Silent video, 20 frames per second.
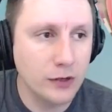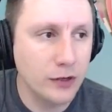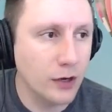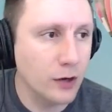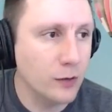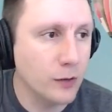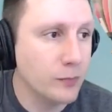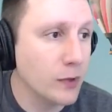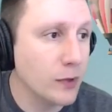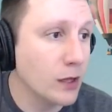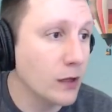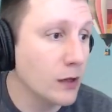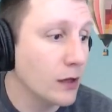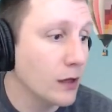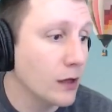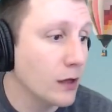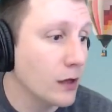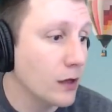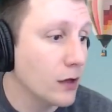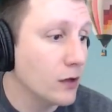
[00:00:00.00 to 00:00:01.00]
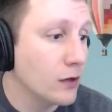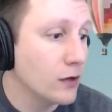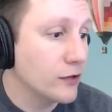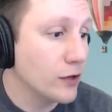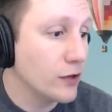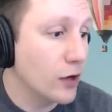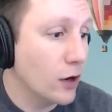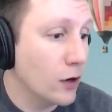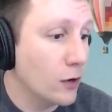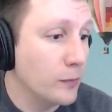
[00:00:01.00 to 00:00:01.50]
good to go.
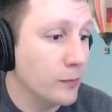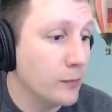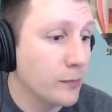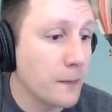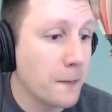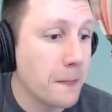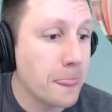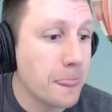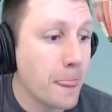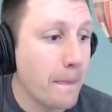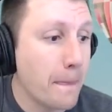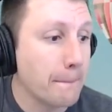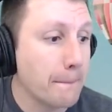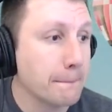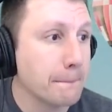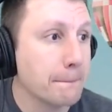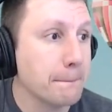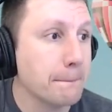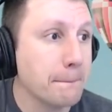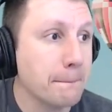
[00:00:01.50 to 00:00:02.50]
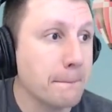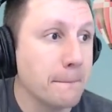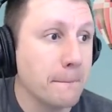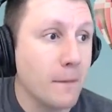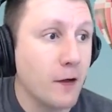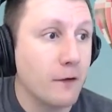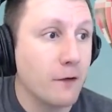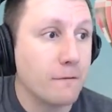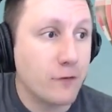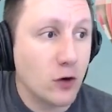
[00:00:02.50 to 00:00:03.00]
So
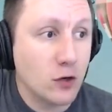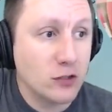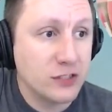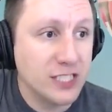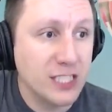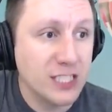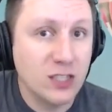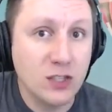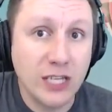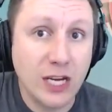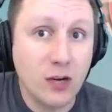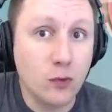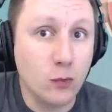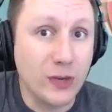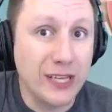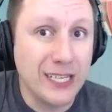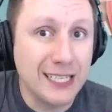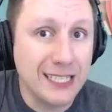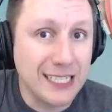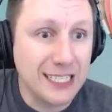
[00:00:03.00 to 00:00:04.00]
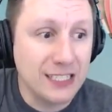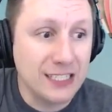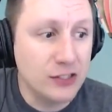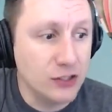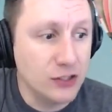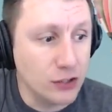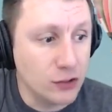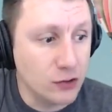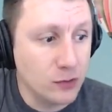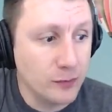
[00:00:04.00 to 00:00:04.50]
first thing that we need
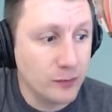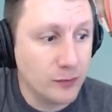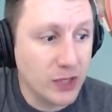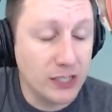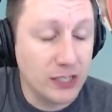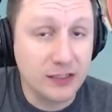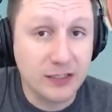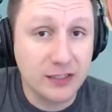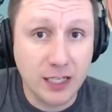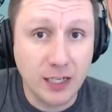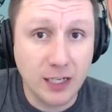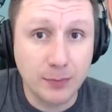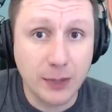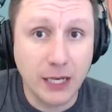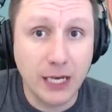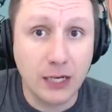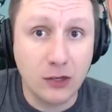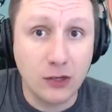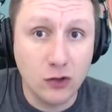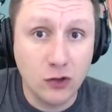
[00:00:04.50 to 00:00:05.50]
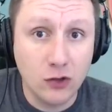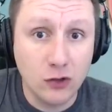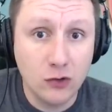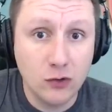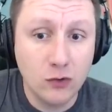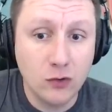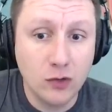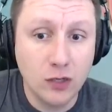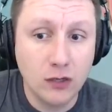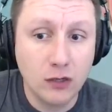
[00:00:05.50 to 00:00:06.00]
to do is set up a
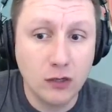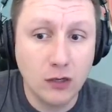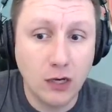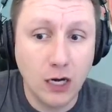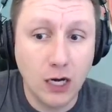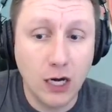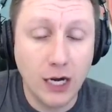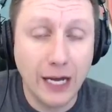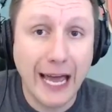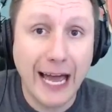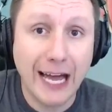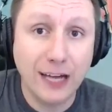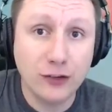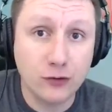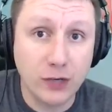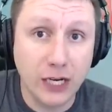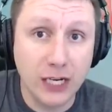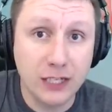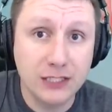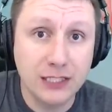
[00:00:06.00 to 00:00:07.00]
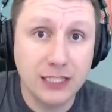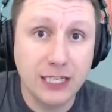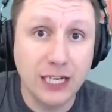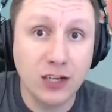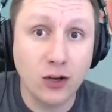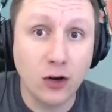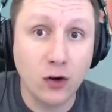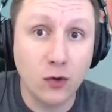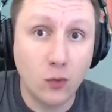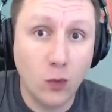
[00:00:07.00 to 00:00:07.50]
new address
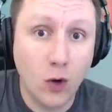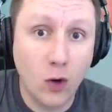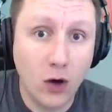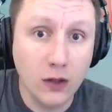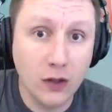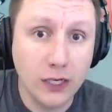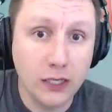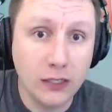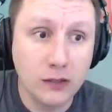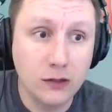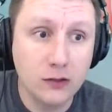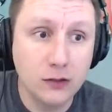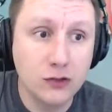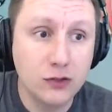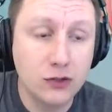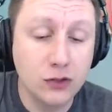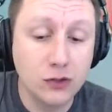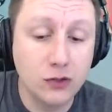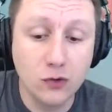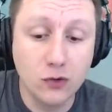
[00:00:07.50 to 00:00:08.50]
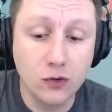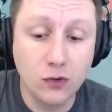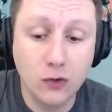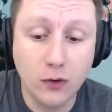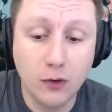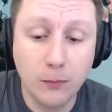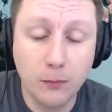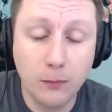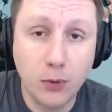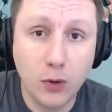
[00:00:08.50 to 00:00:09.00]
in our wallet
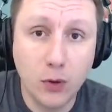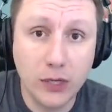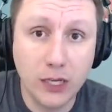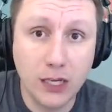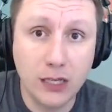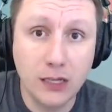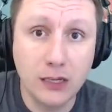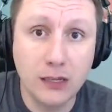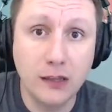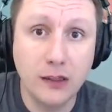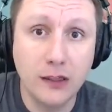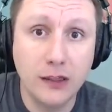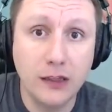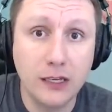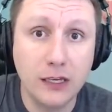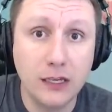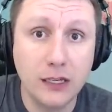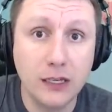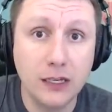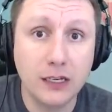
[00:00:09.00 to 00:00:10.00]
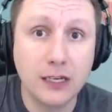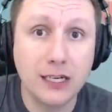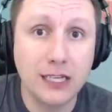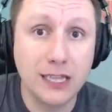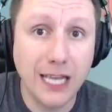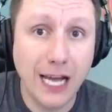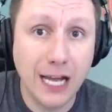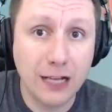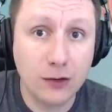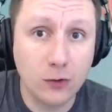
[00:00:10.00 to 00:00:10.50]
to put in the
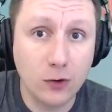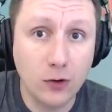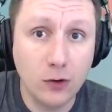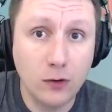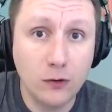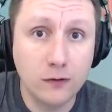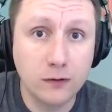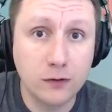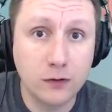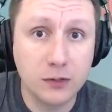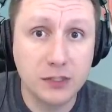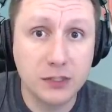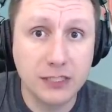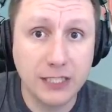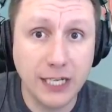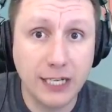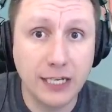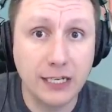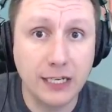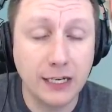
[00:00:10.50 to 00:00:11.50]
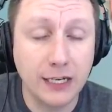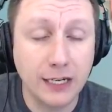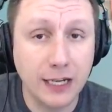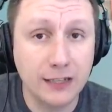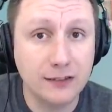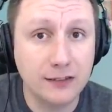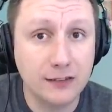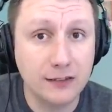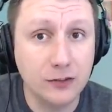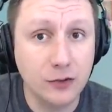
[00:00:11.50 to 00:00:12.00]
collateral for staking
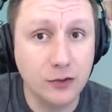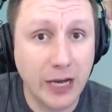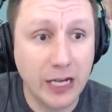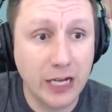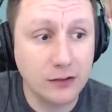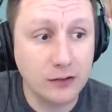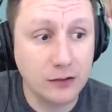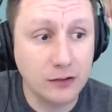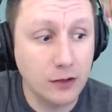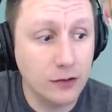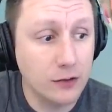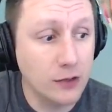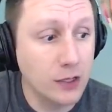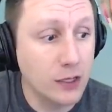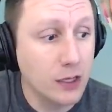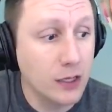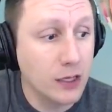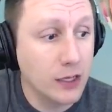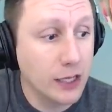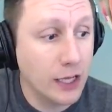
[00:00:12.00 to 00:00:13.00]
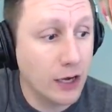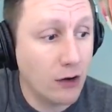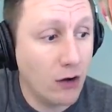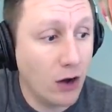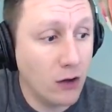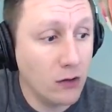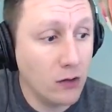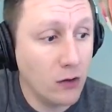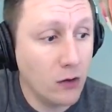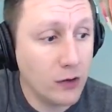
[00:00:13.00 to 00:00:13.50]
against this new masternode. Now
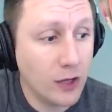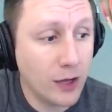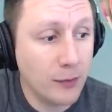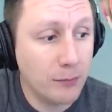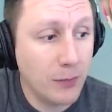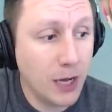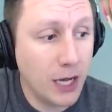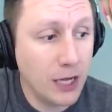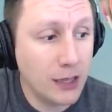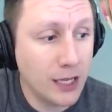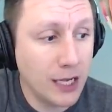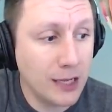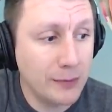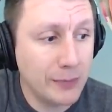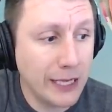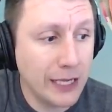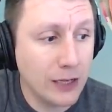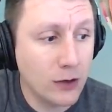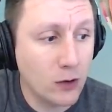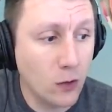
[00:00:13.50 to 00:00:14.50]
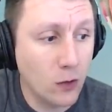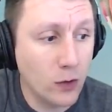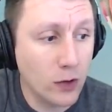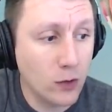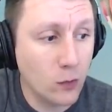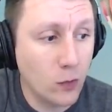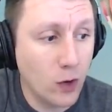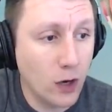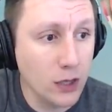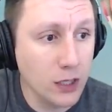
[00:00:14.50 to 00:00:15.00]
I'll load up my
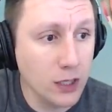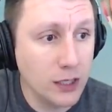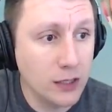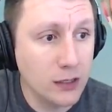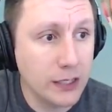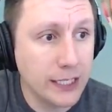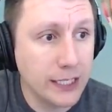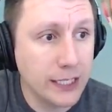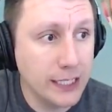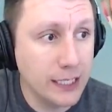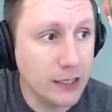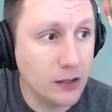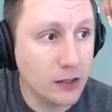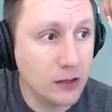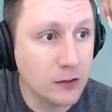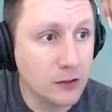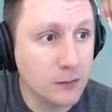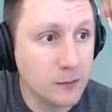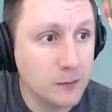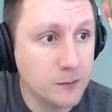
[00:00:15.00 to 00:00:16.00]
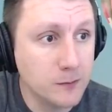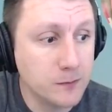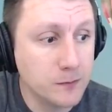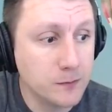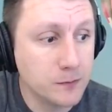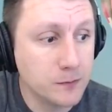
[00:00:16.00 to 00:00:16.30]
LightPayCoin wallet here.